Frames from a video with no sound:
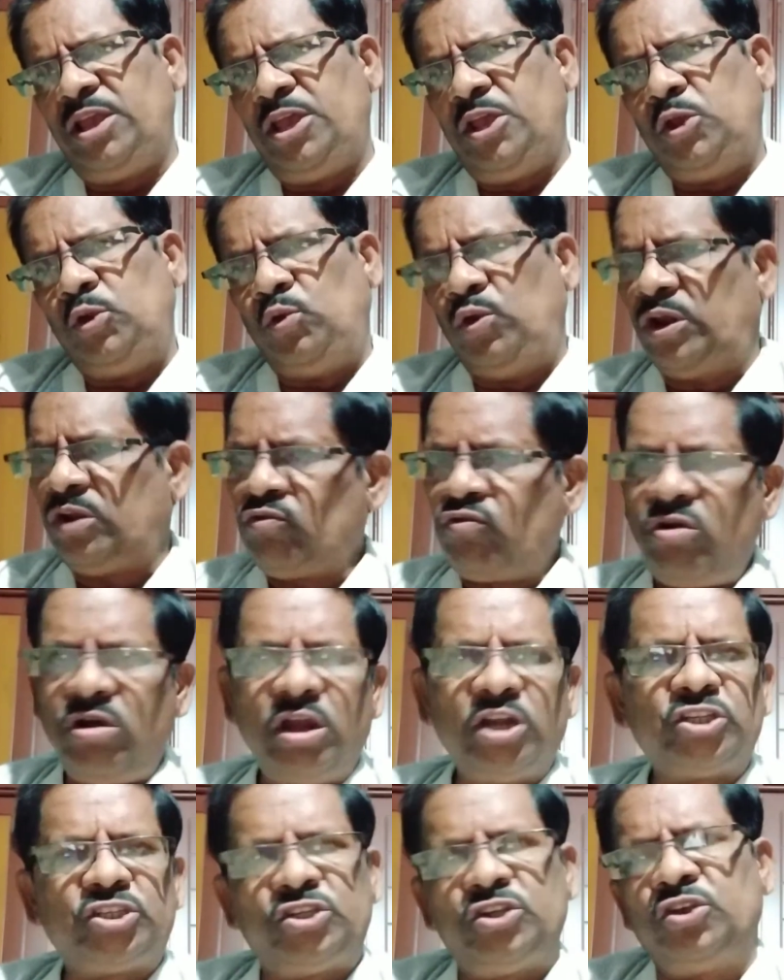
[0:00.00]
UNO
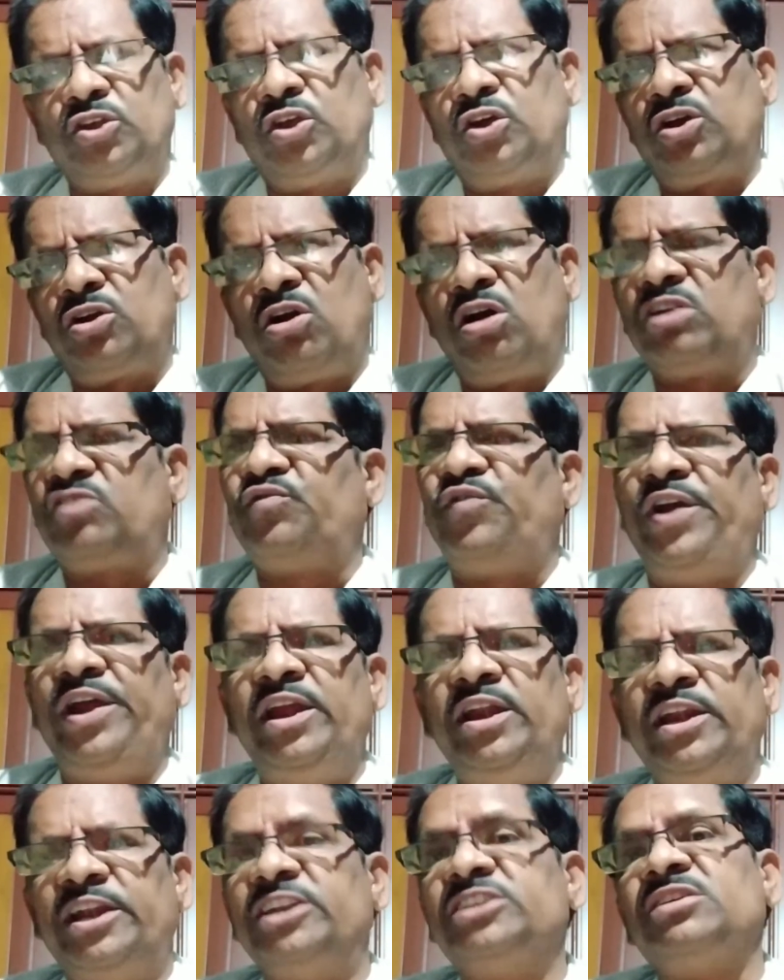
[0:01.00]
also got
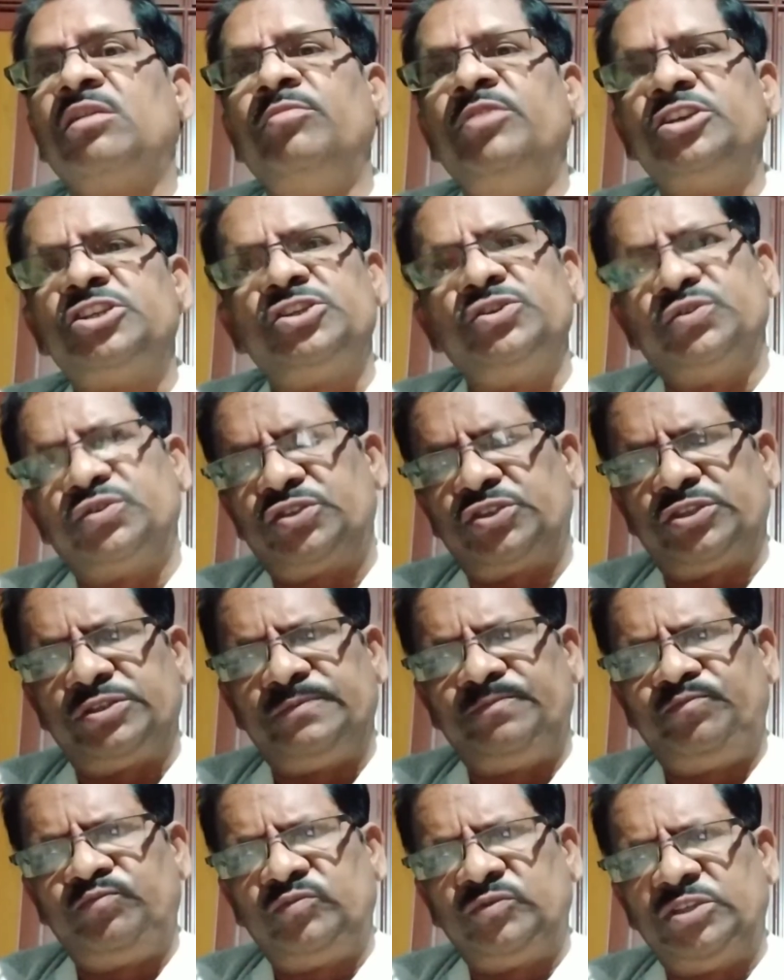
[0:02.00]
failed in some issues
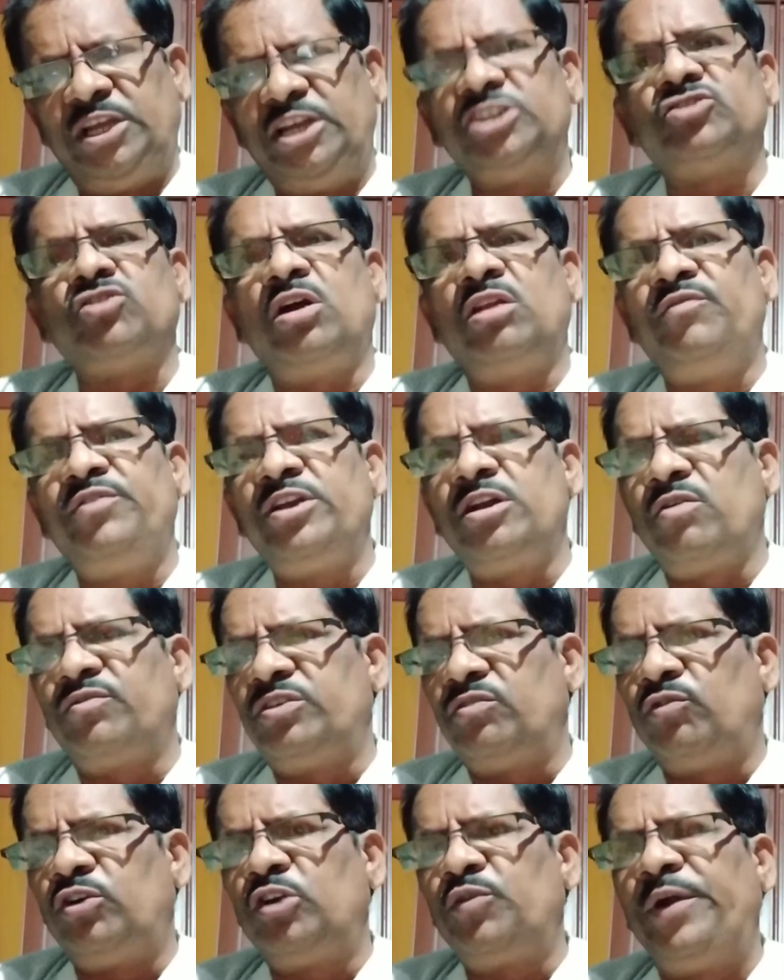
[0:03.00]
in solving of the
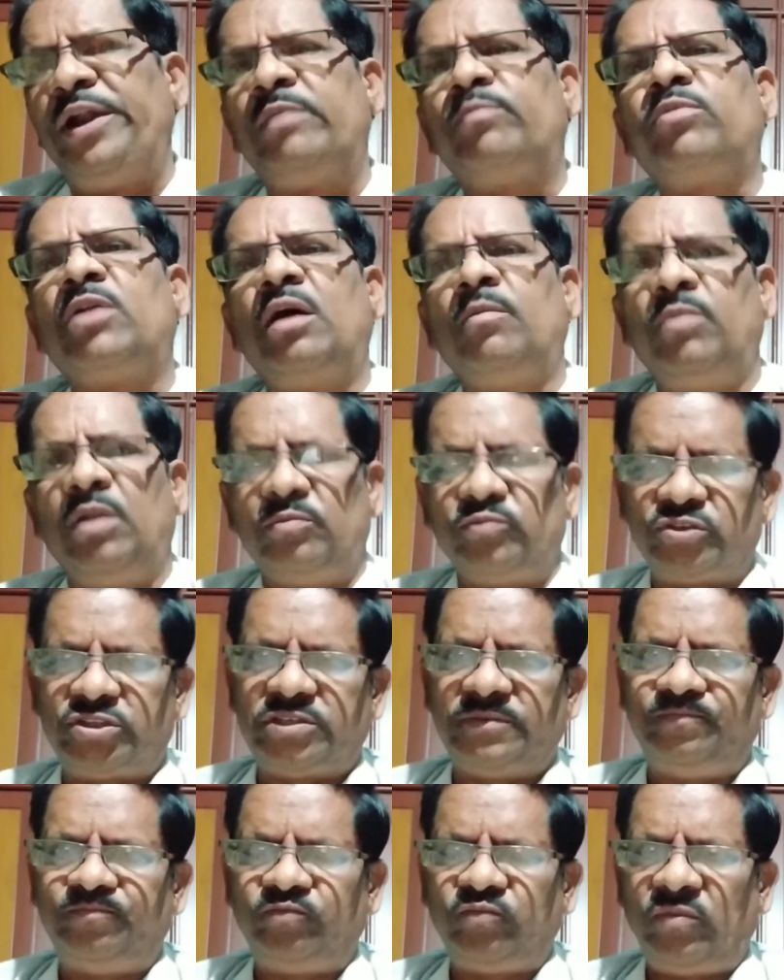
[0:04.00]
worldwide
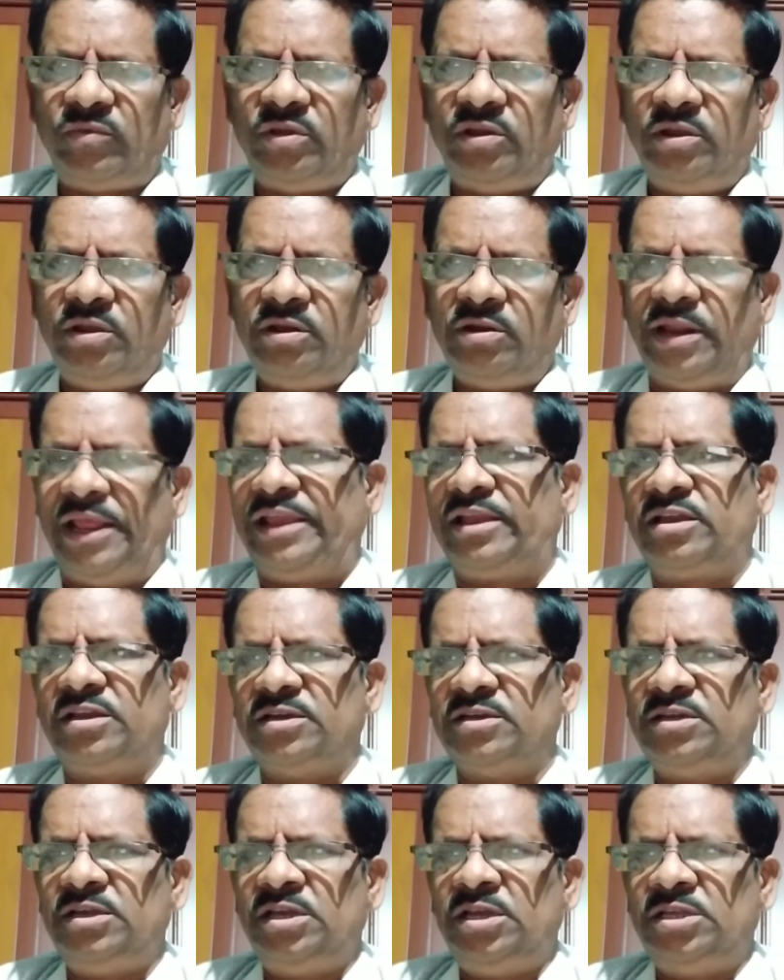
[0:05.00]
problems, like
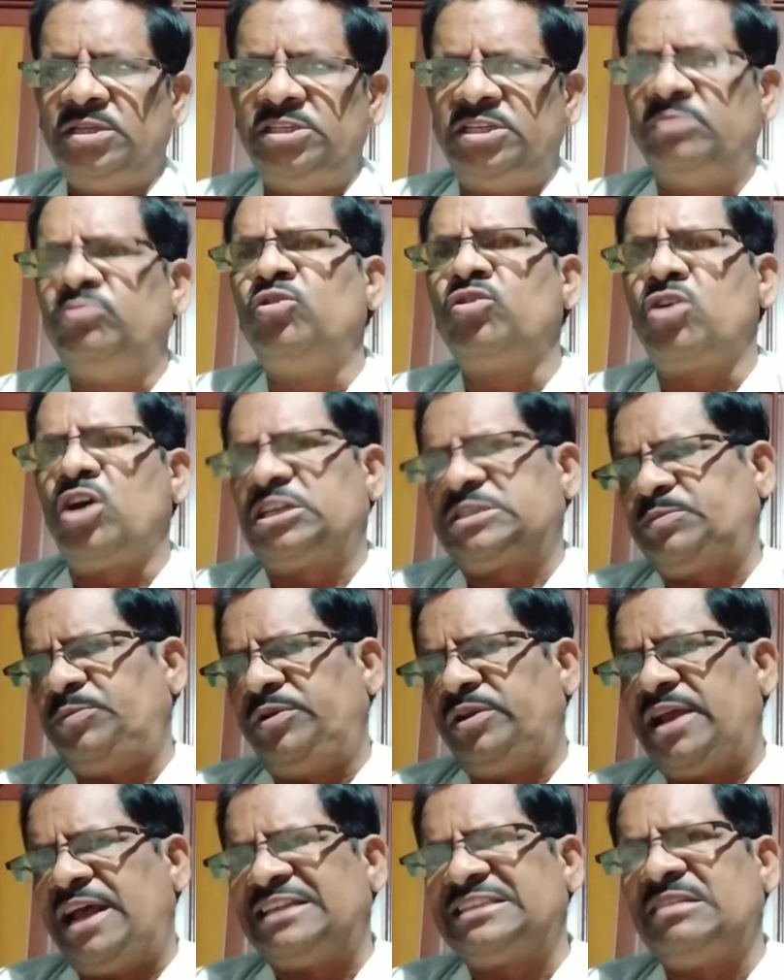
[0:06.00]
Jammu
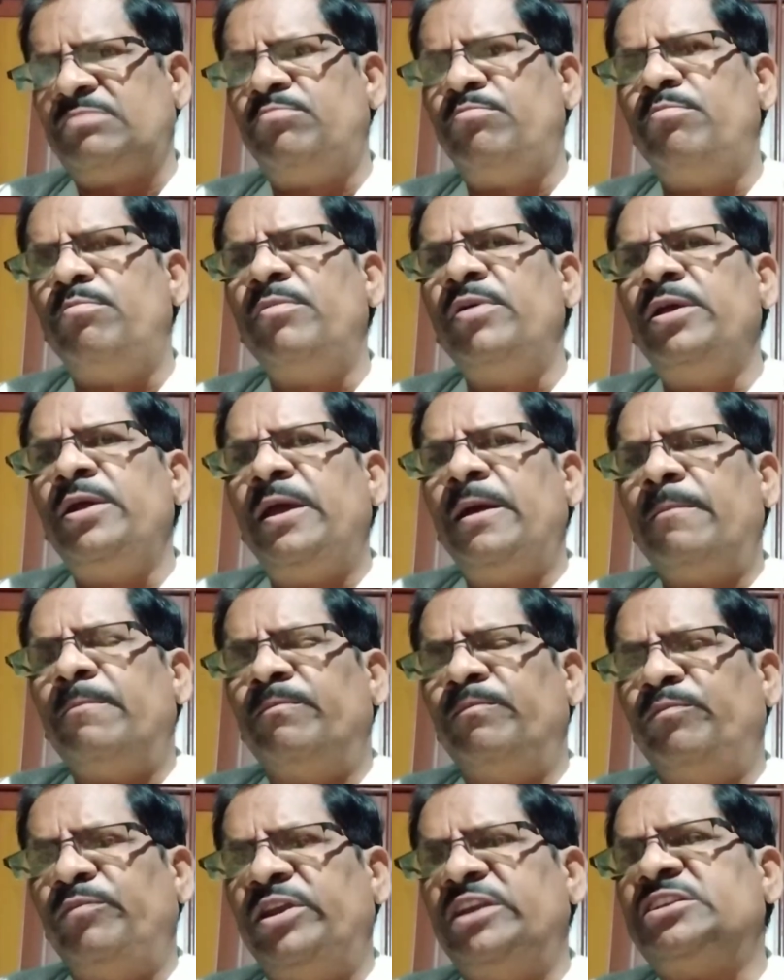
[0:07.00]
Kashmir as a
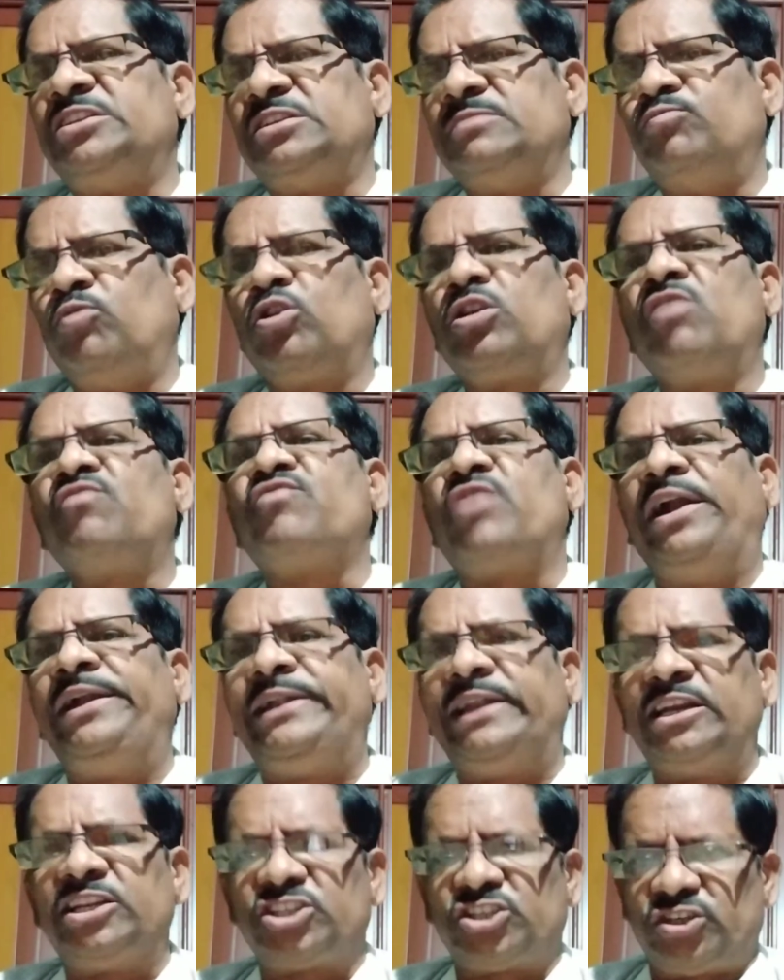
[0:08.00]
means bone of
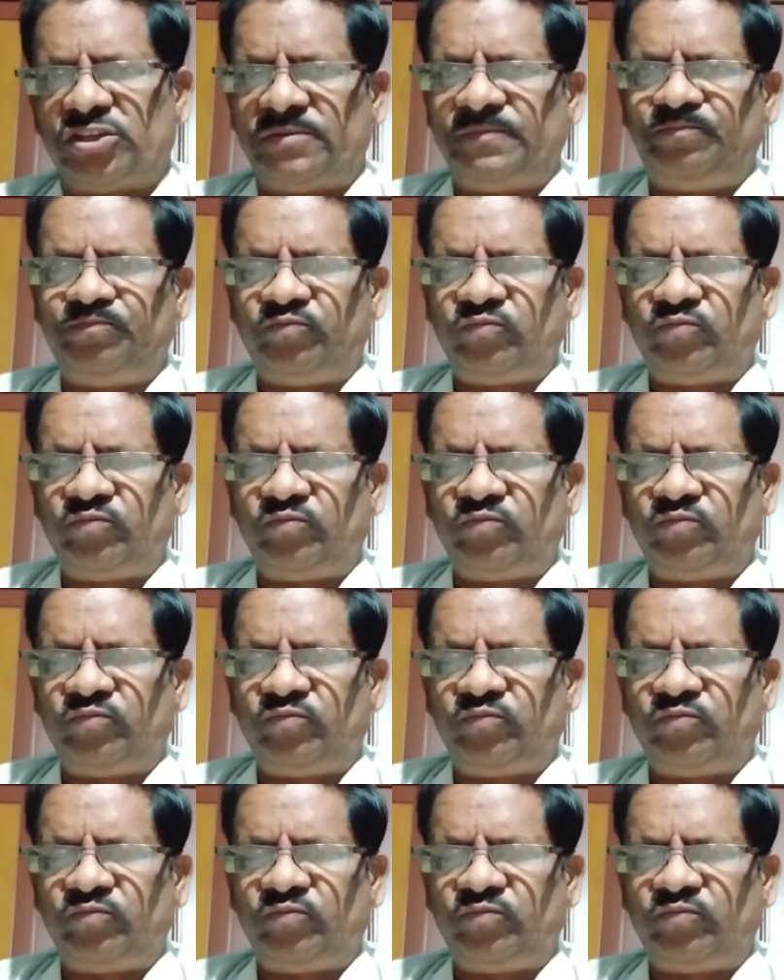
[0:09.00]
contention.